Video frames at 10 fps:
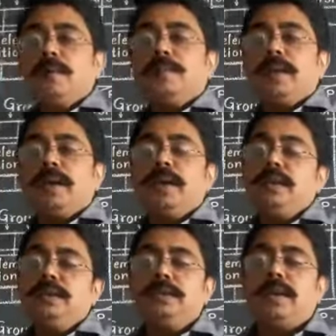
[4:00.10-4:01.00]
of period
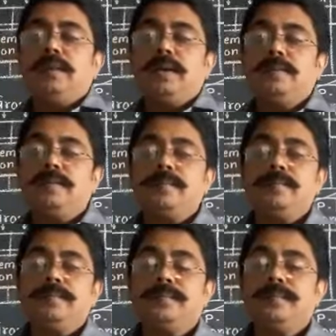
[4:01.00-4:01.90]
is 7.
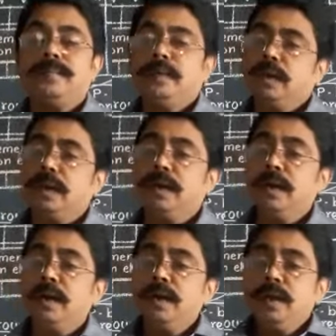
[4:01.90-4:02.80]
Clear?
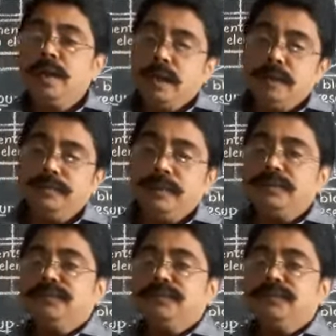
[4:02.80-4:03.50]
In which